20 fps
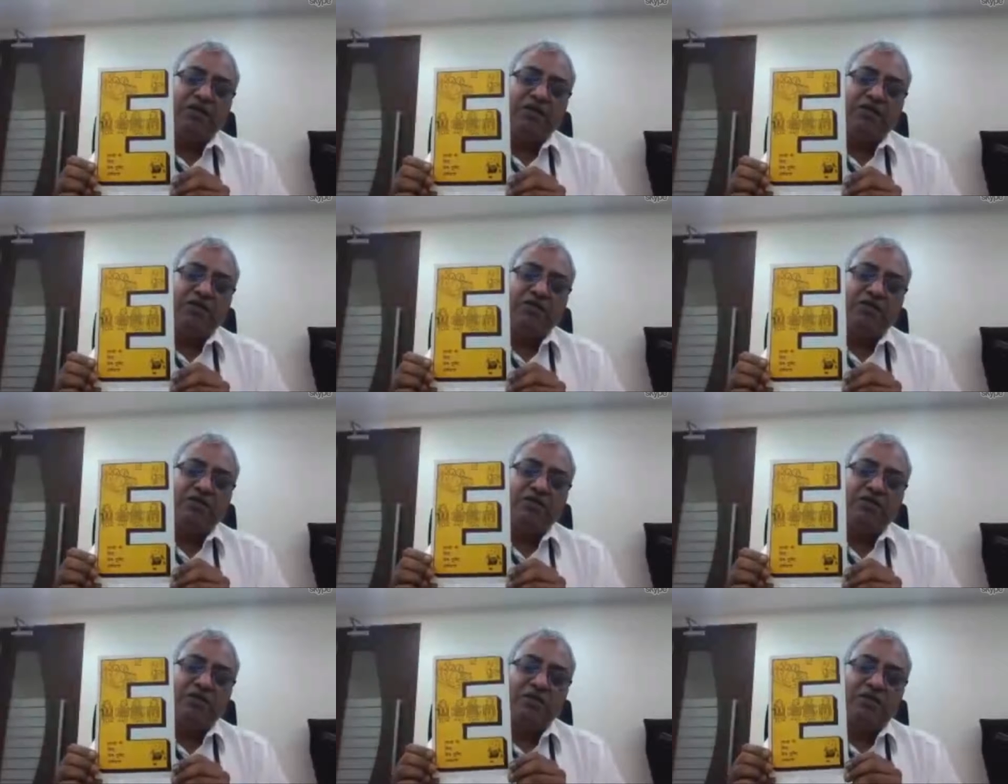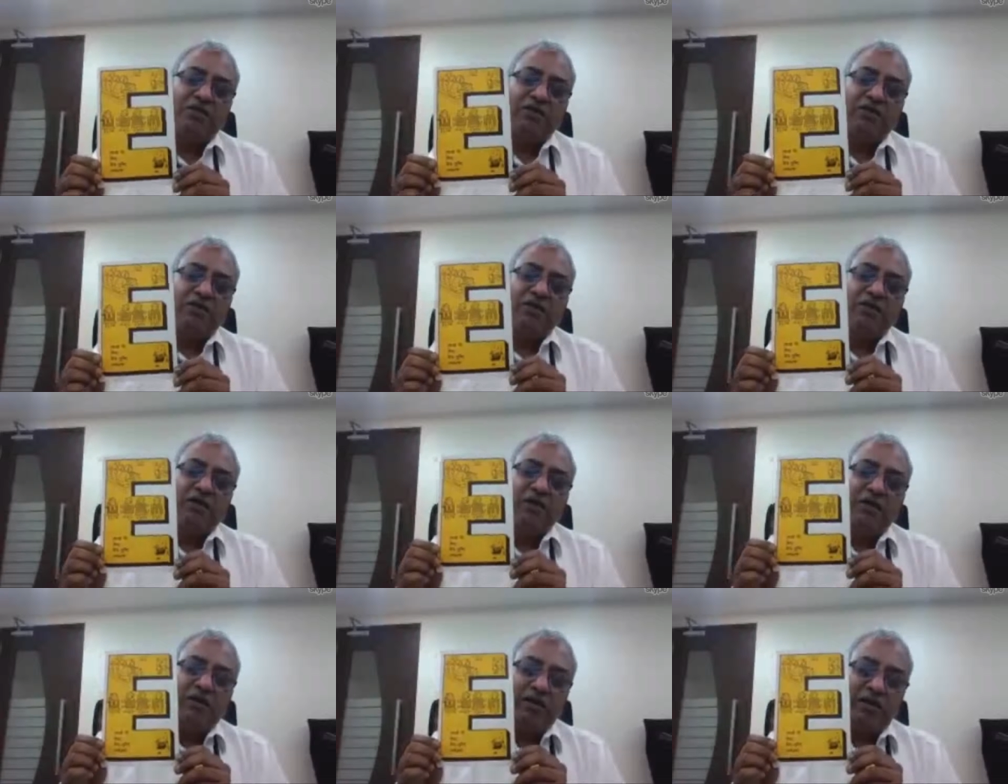is
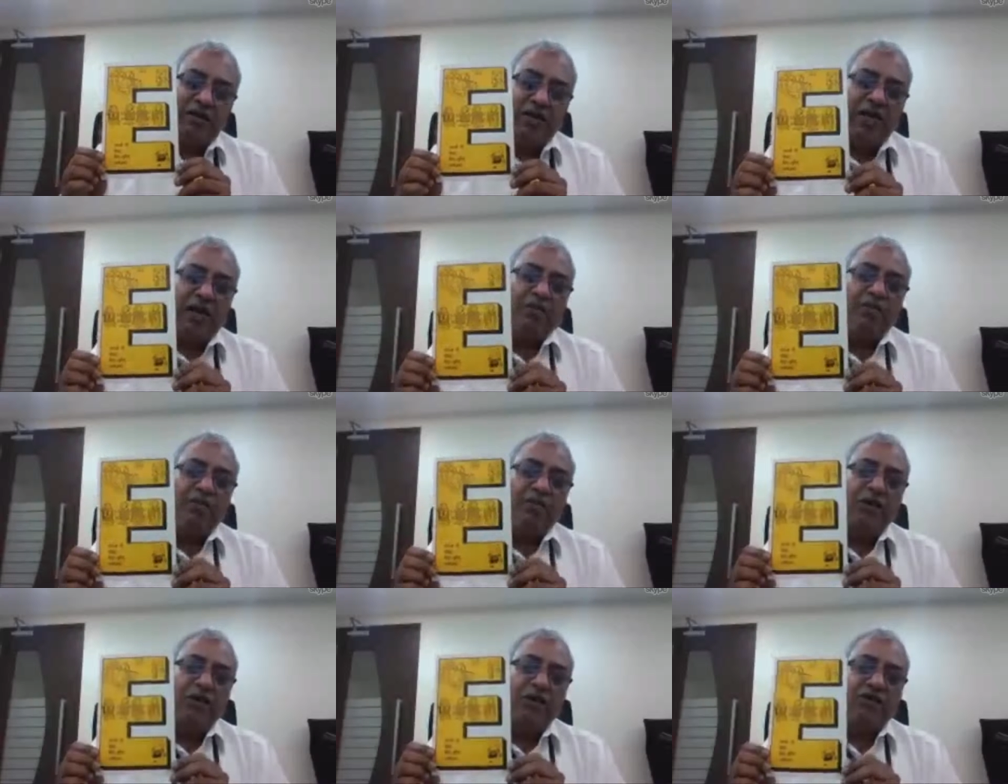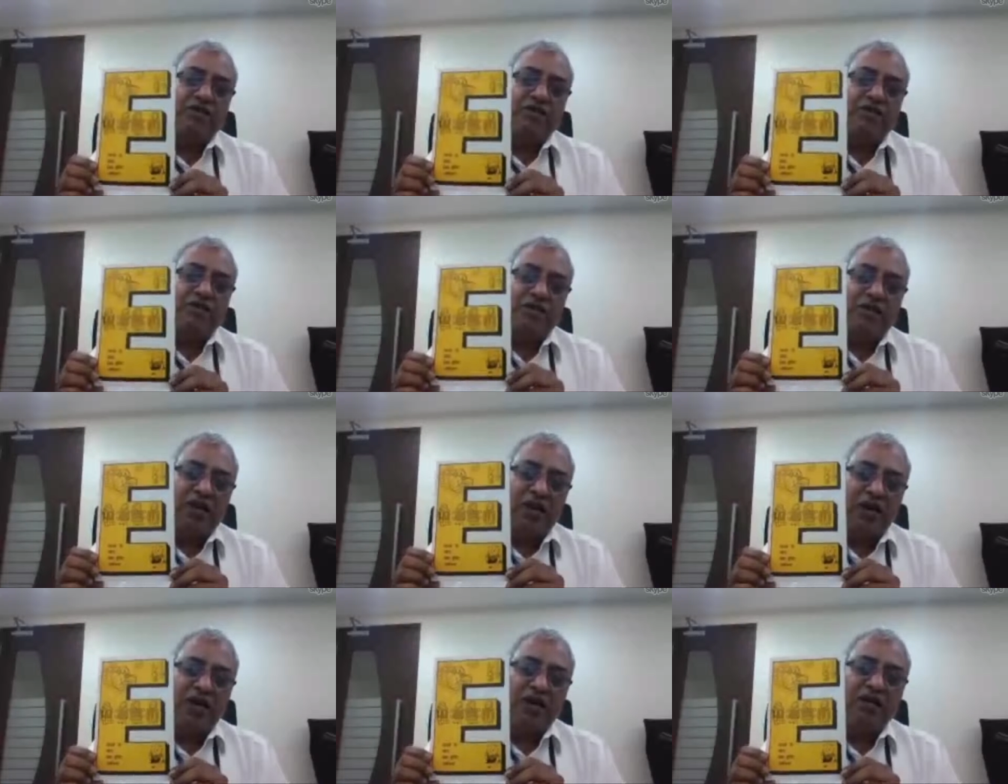a laminated
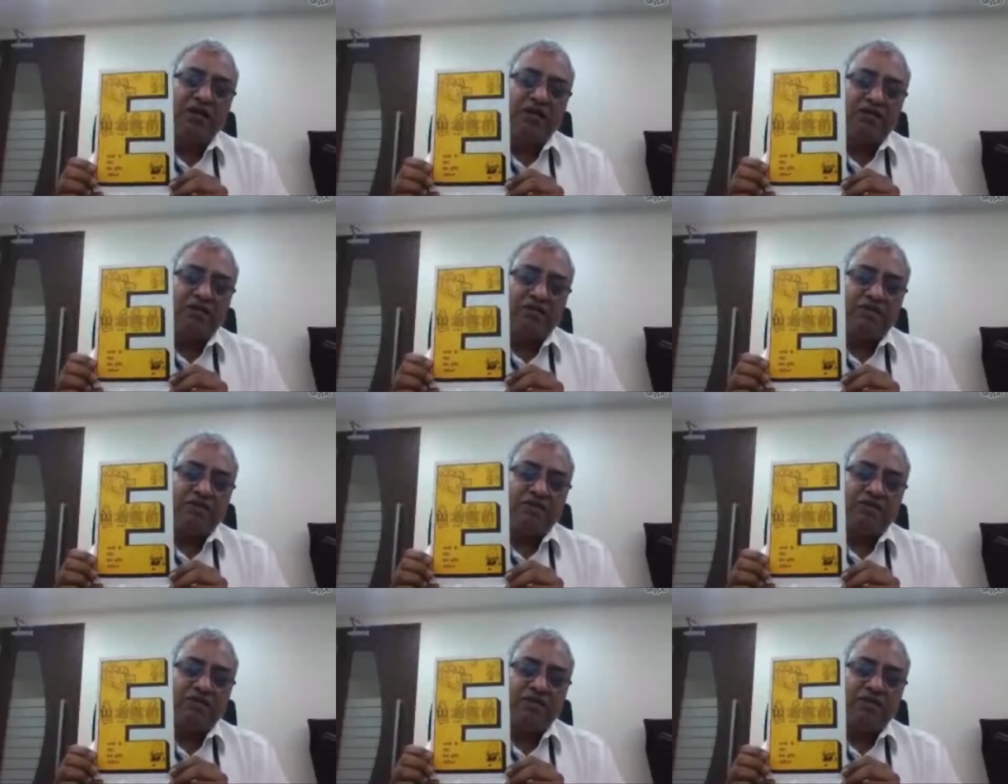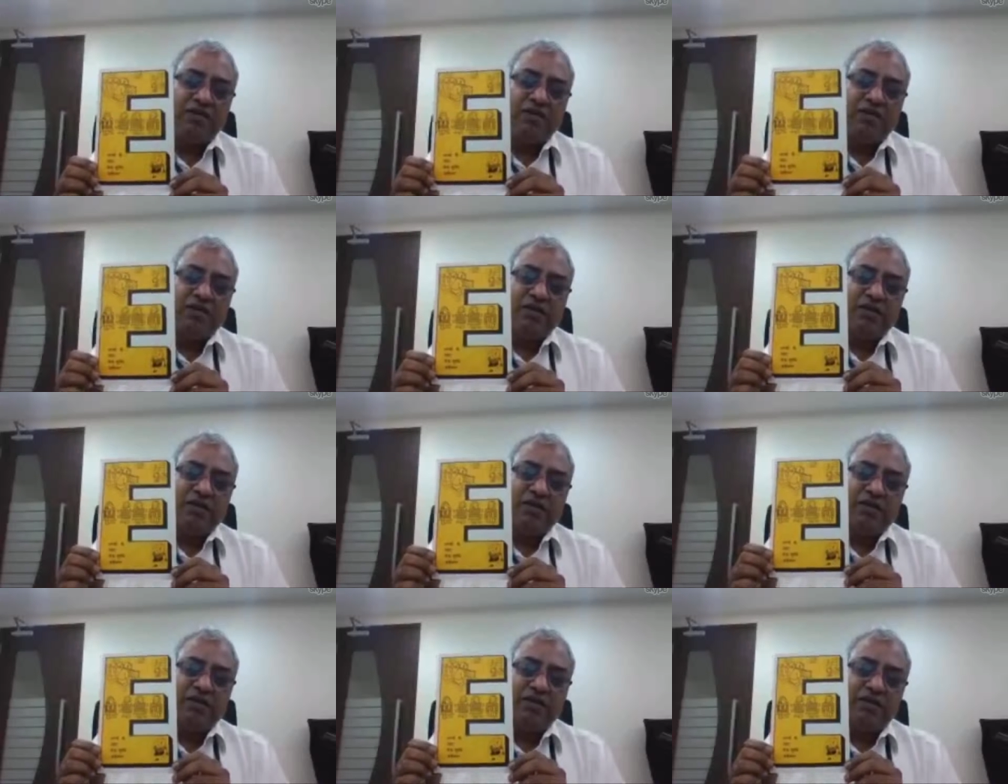card,
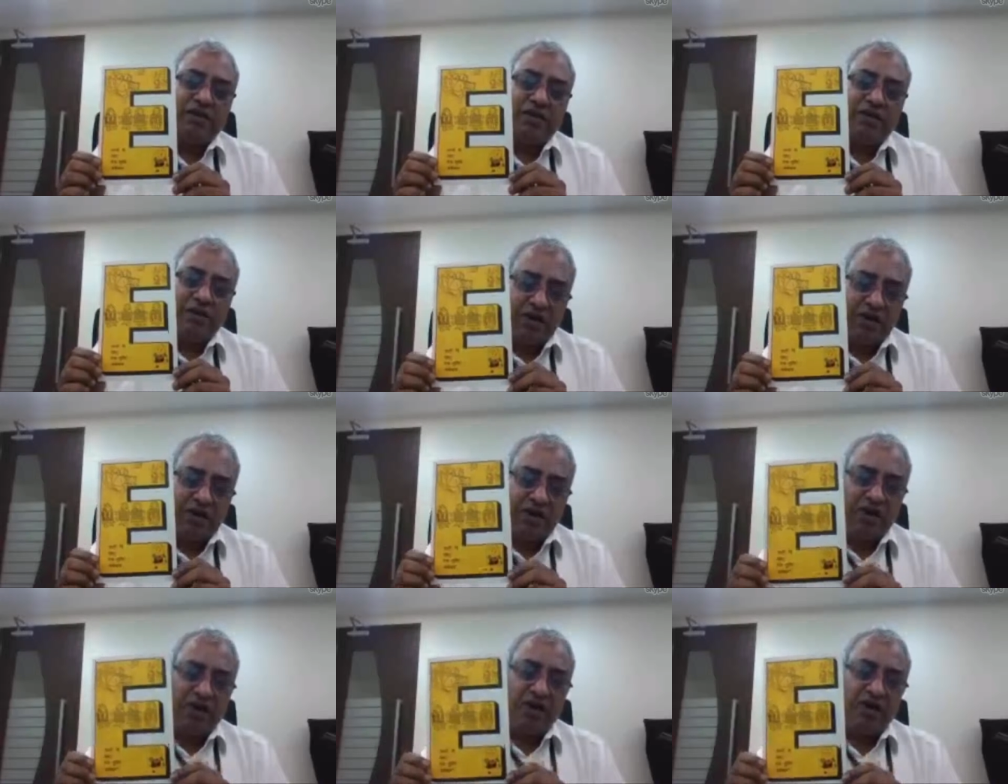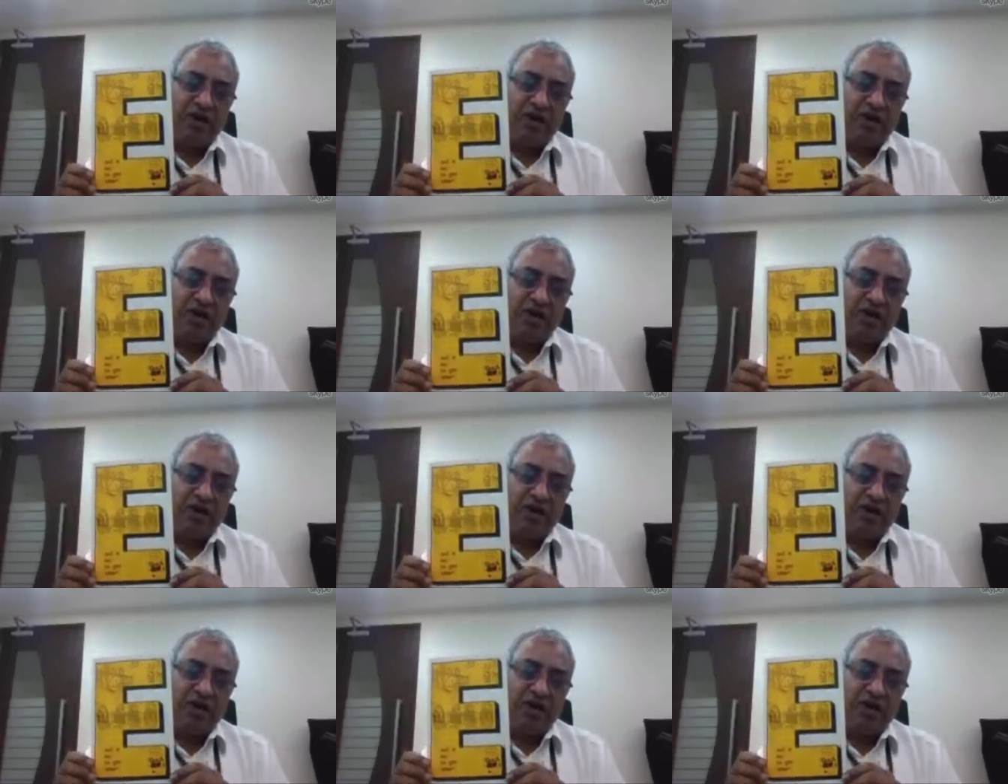a, a